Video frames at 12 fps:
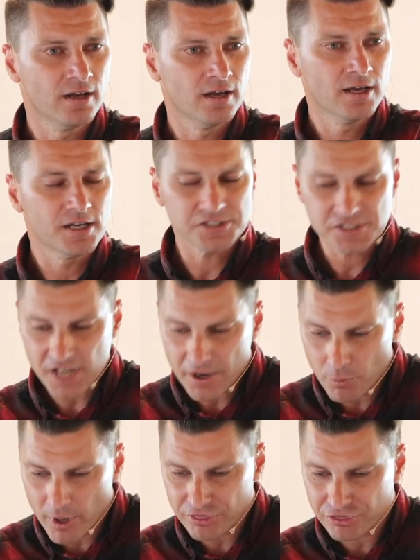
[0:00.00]
He says, I
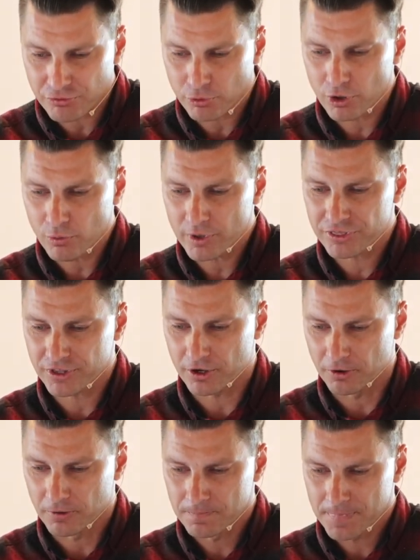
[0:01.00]
went through it with you.
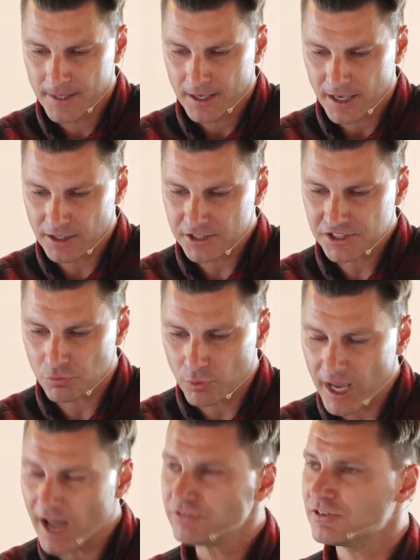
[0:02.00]
And listen, we
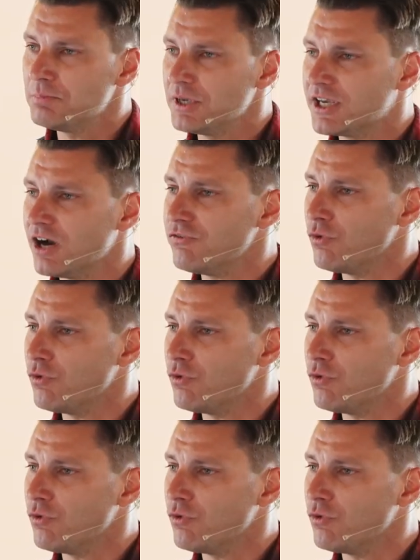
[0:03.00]
have to be careful.